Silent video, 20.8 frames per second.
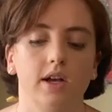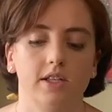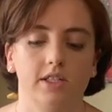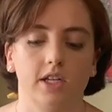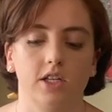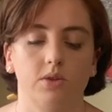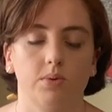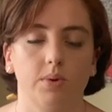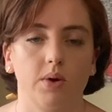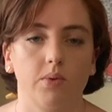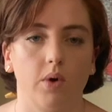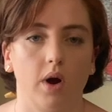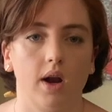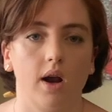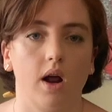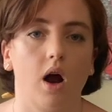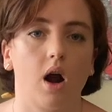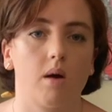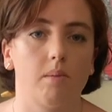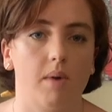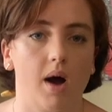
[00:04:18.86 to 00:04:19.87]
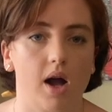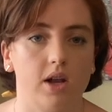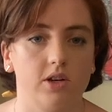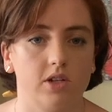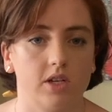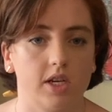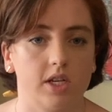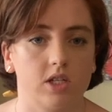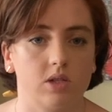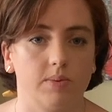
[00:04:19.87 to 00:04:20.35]
since we want our
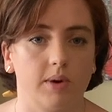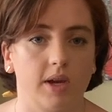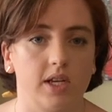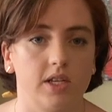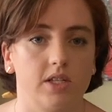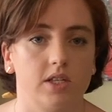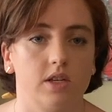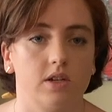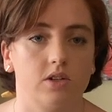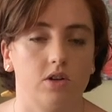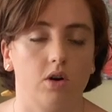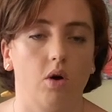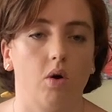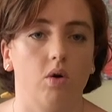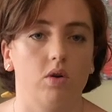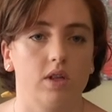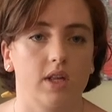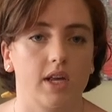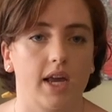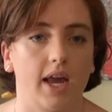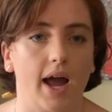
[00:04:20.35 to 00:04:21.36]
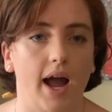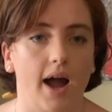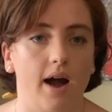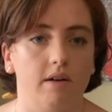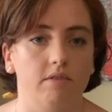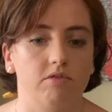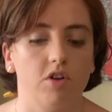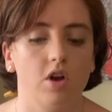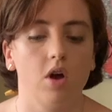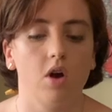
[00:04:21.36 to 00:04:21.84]
moduli space to only
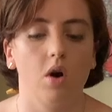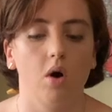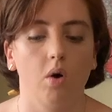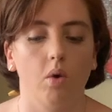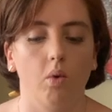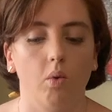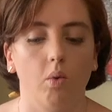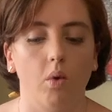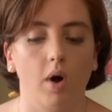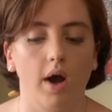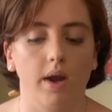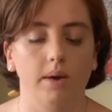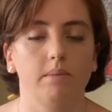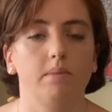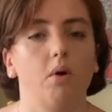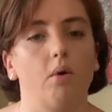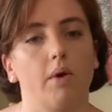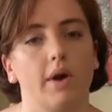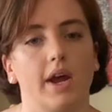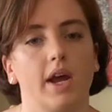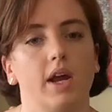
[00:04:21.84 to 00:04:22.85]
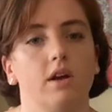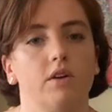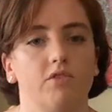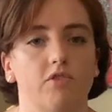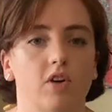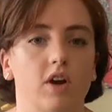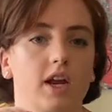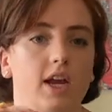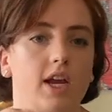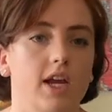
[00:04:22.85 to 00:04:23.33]
have one point
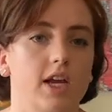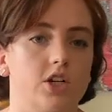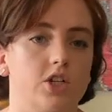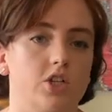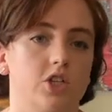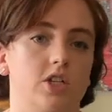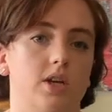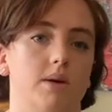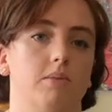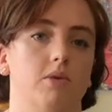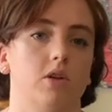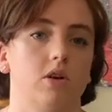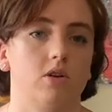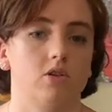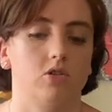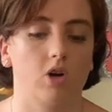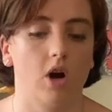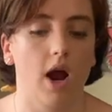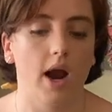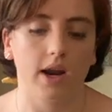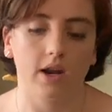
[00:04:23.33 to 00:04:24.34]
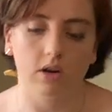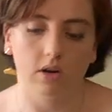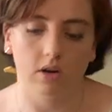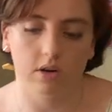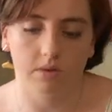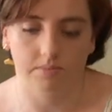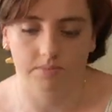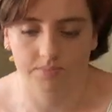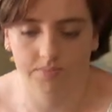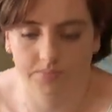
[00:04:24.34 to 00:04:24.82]
for each similar
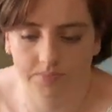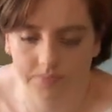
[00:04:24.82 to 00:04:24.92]
triangle.